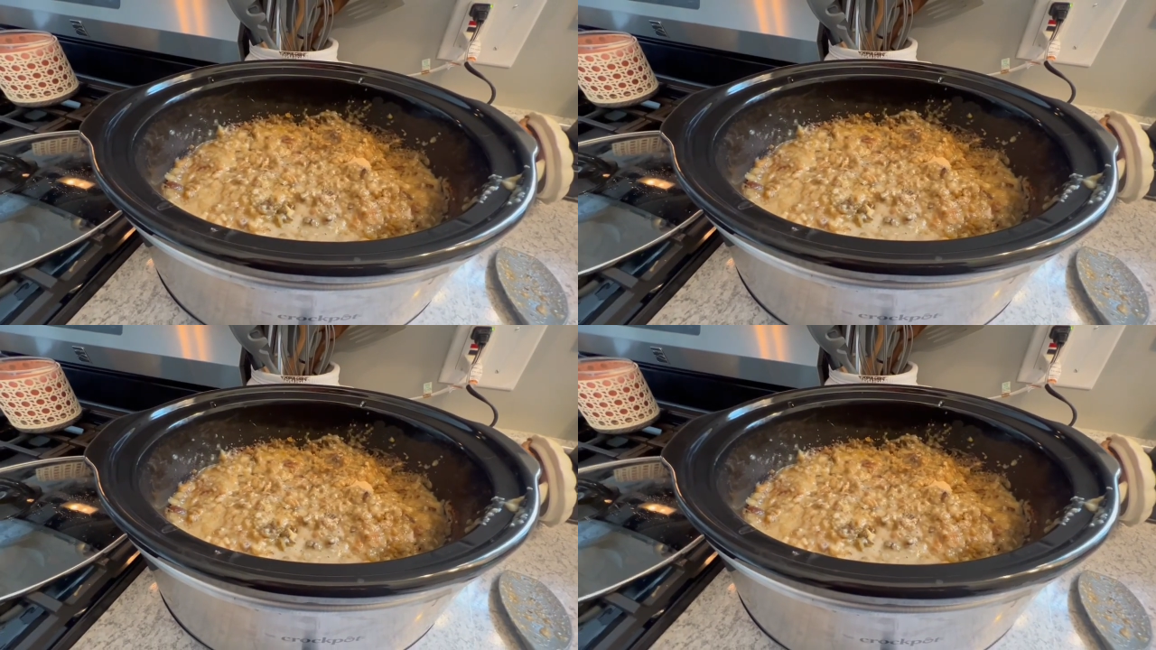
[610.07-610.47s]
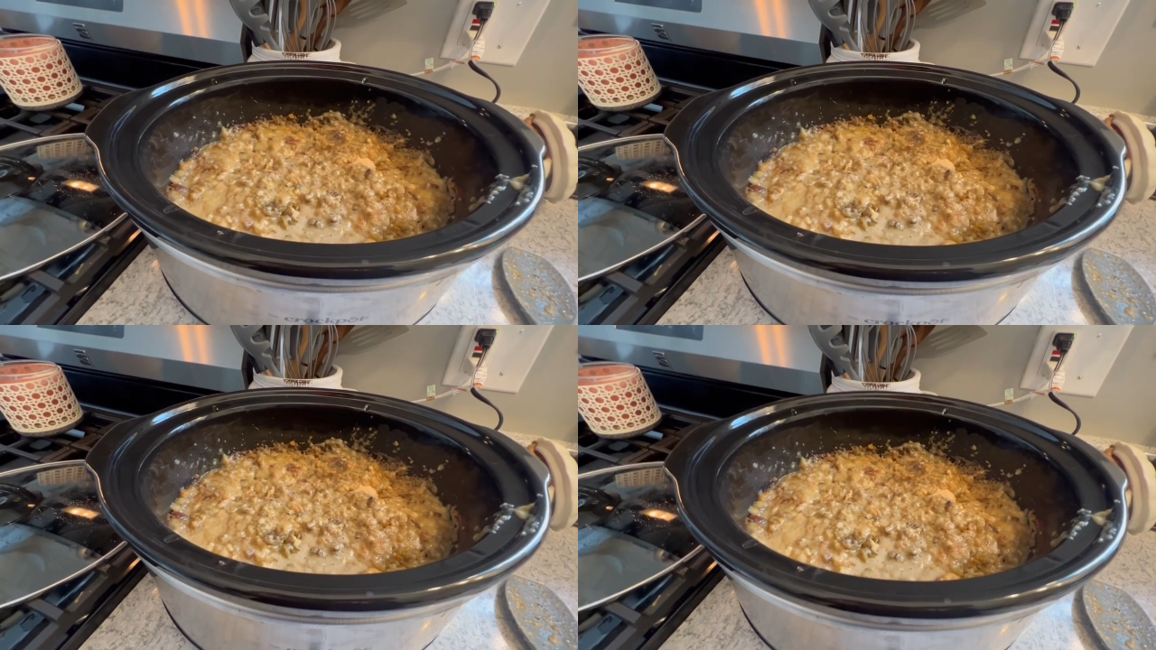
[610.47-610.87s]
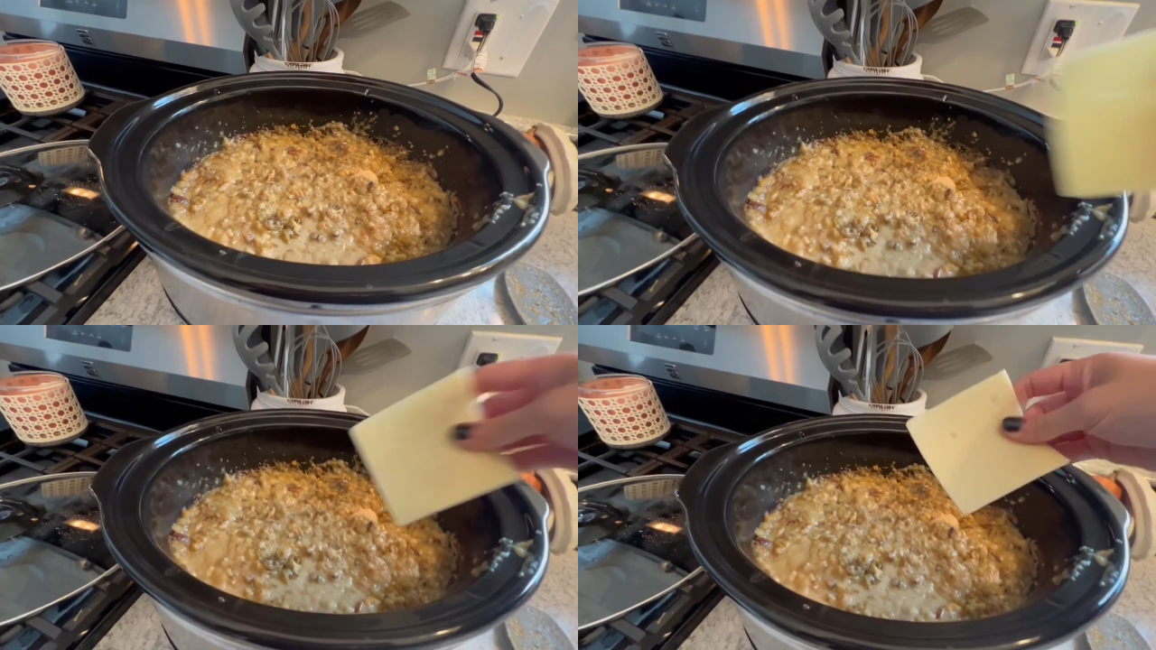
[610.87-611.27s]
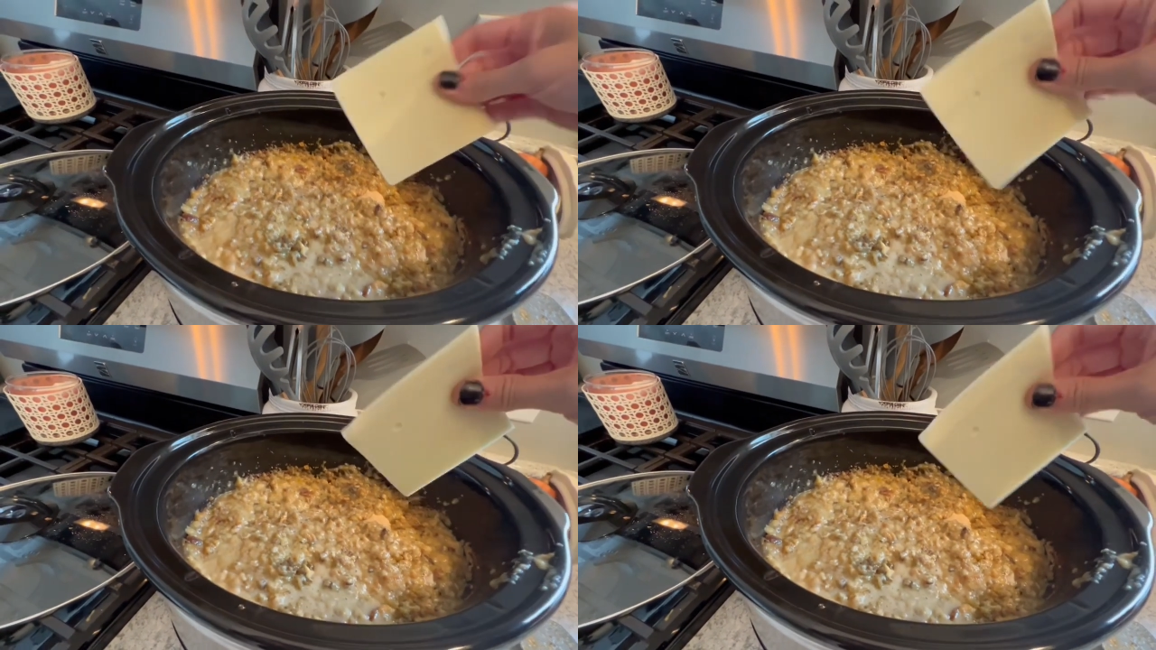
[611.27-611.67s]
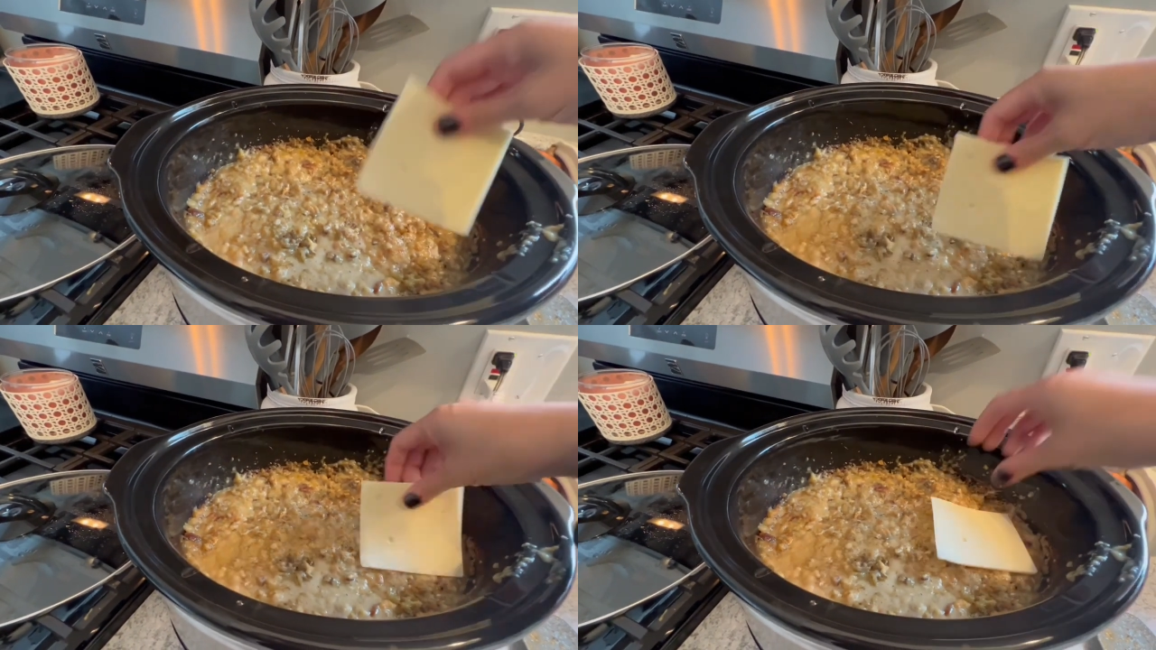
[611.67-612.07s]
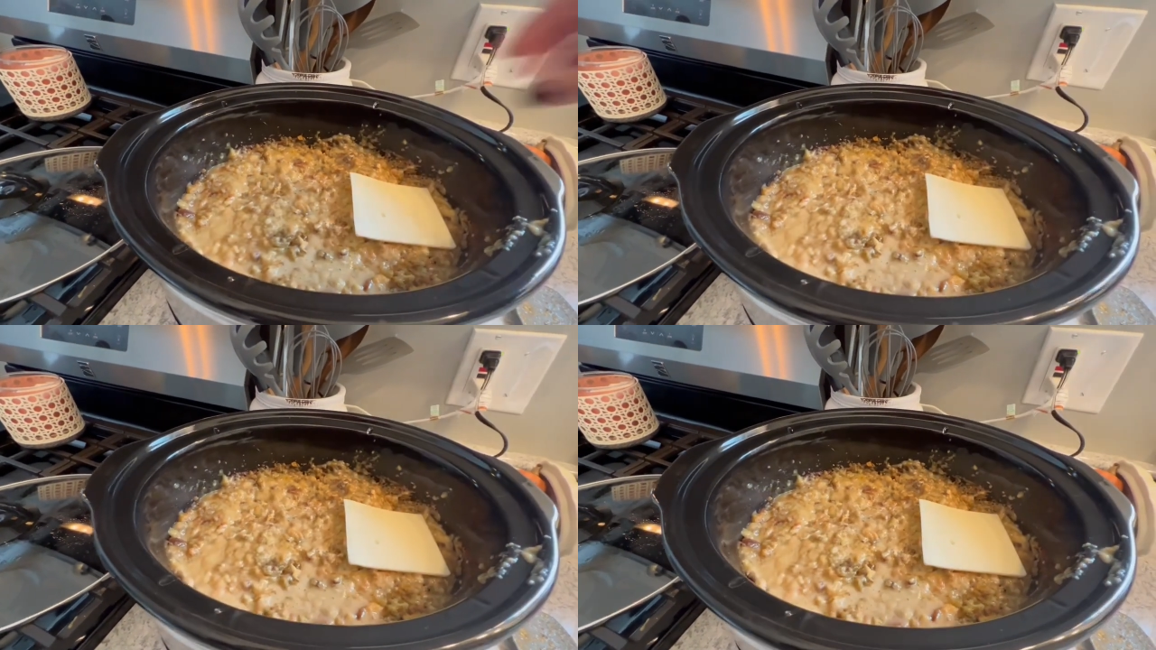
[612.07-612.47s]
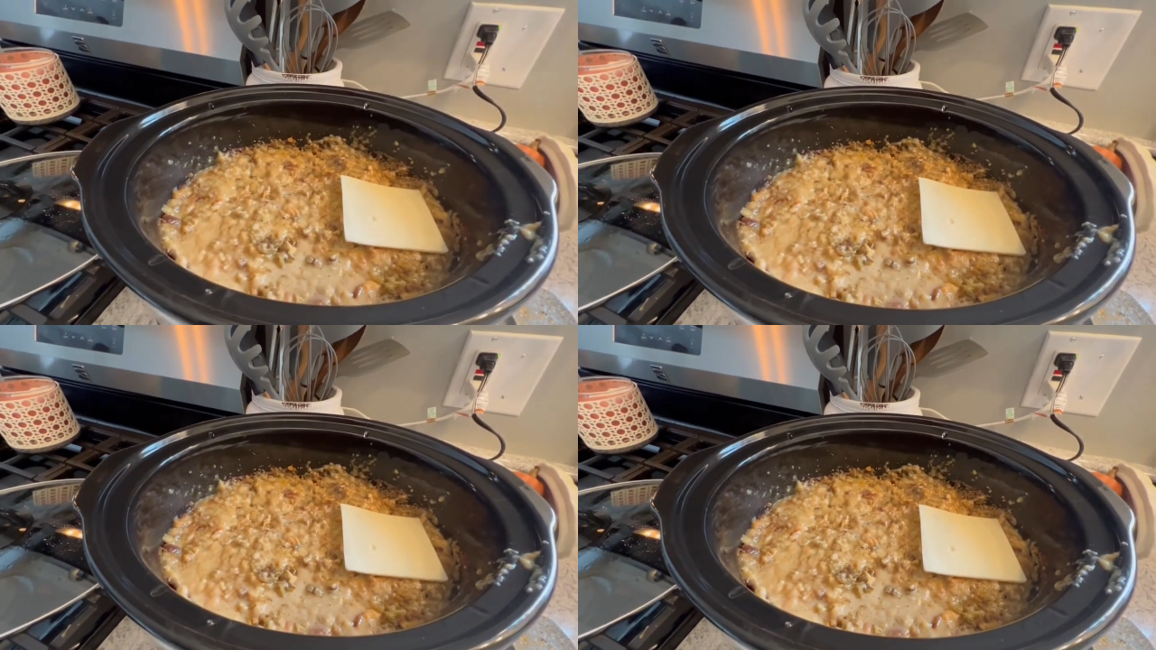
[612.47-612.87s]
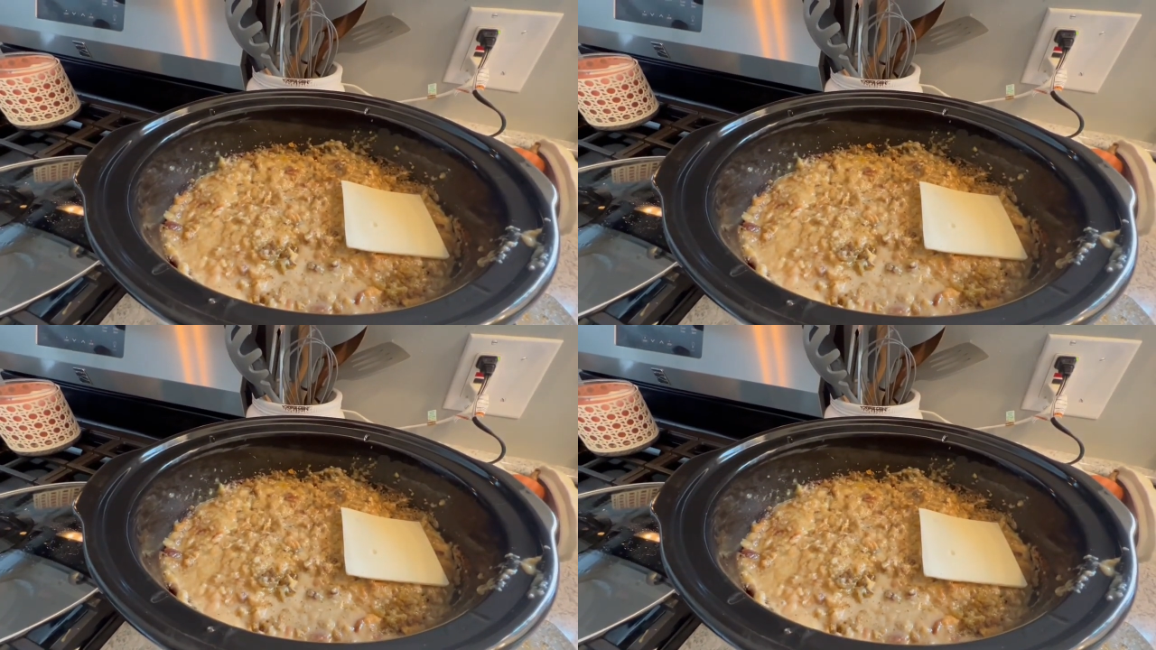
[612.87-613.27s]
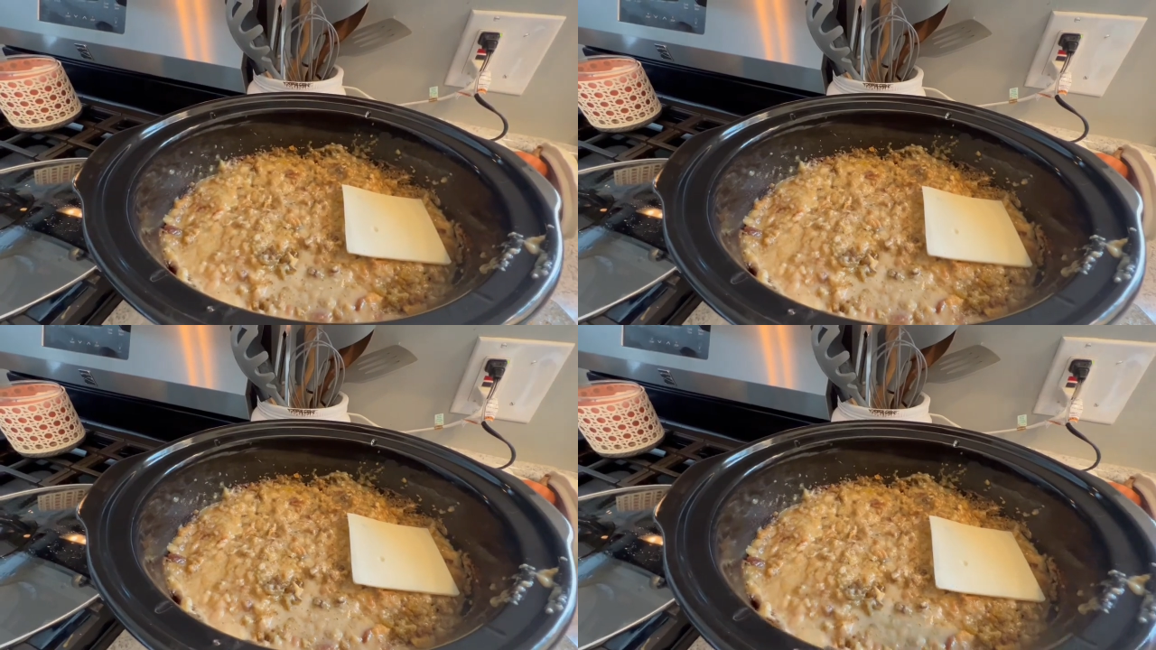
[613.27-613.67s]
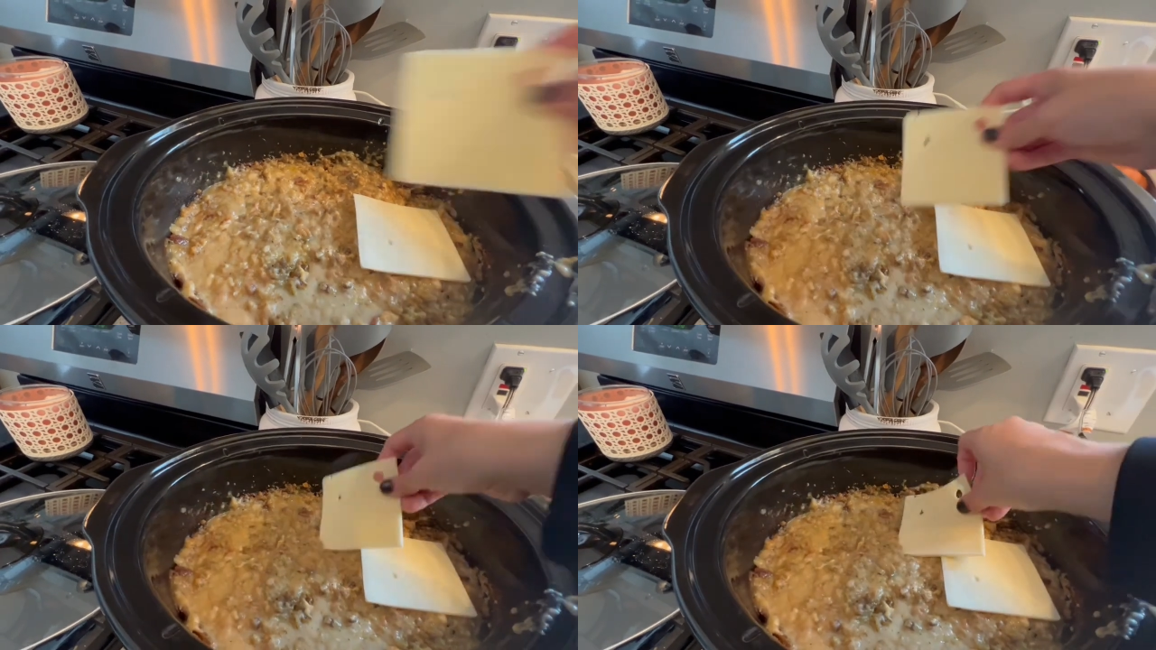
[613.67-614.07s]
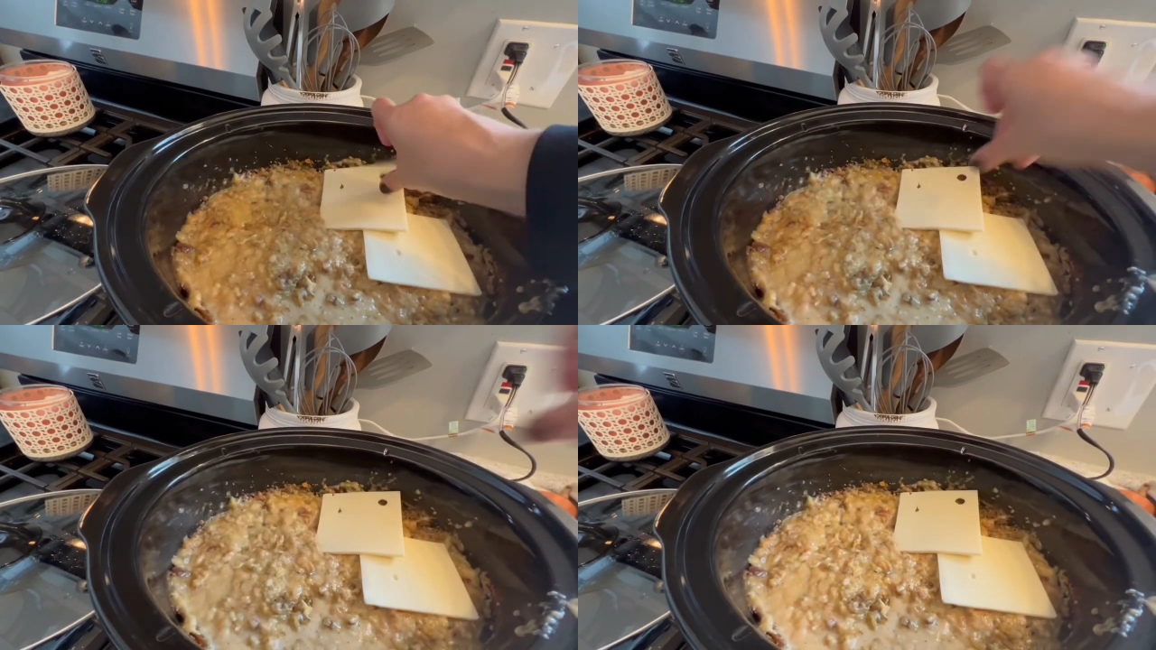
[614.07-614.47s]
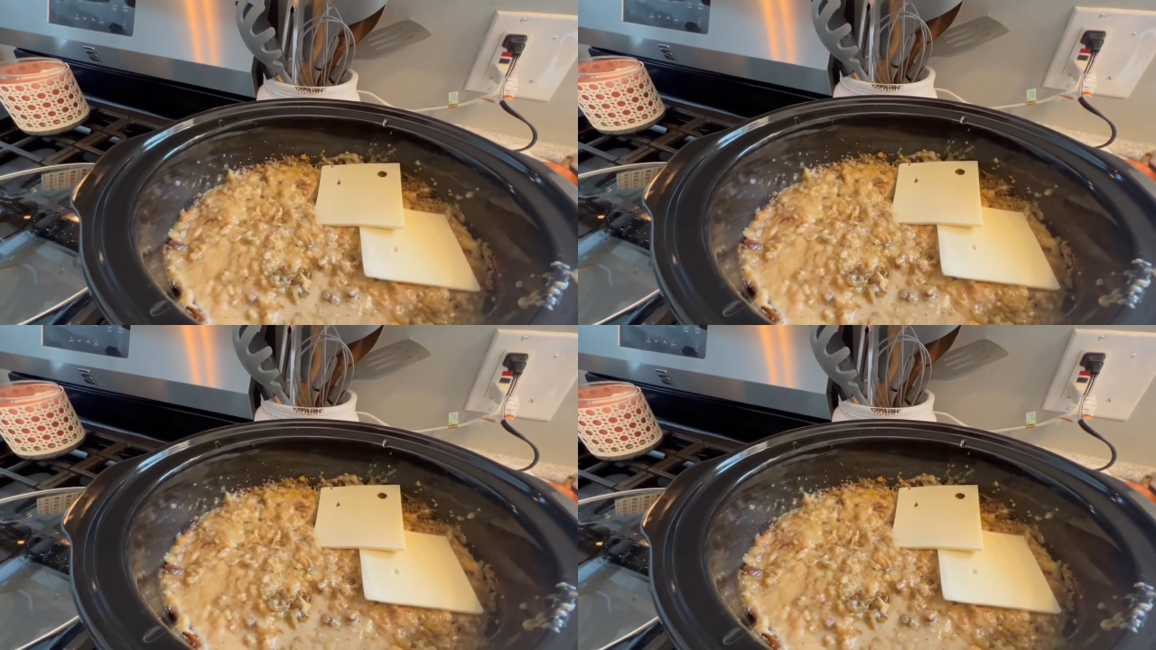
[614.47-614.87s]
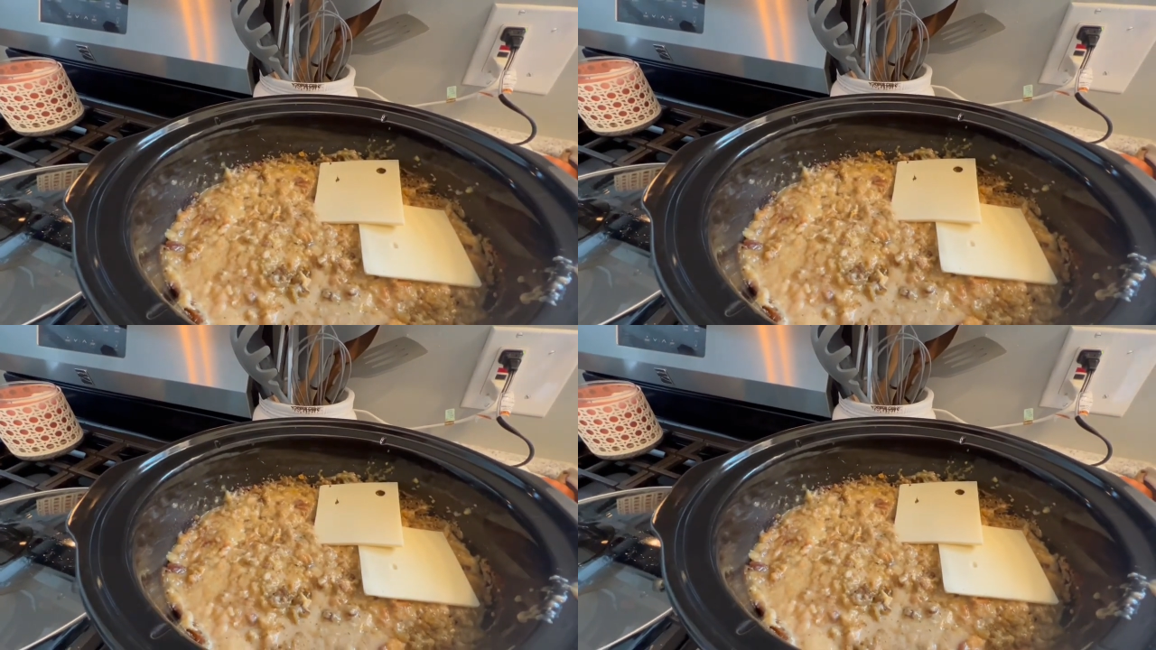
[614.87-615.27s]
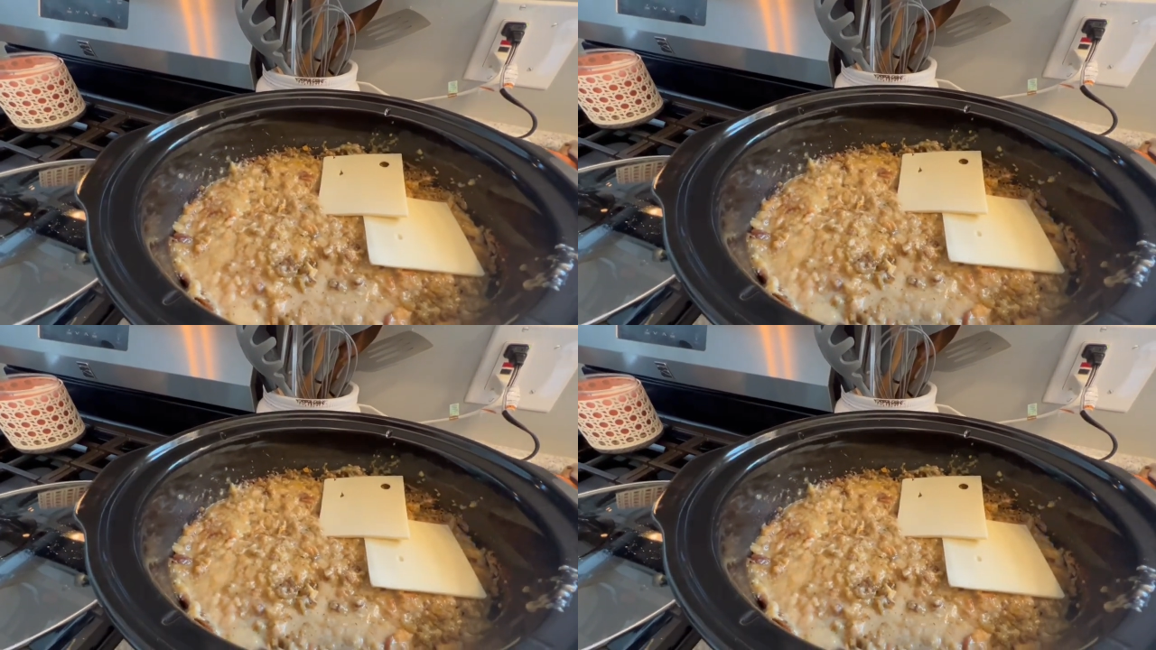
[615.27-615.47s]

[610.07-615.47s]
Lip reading: Nobody's mouth can be seen.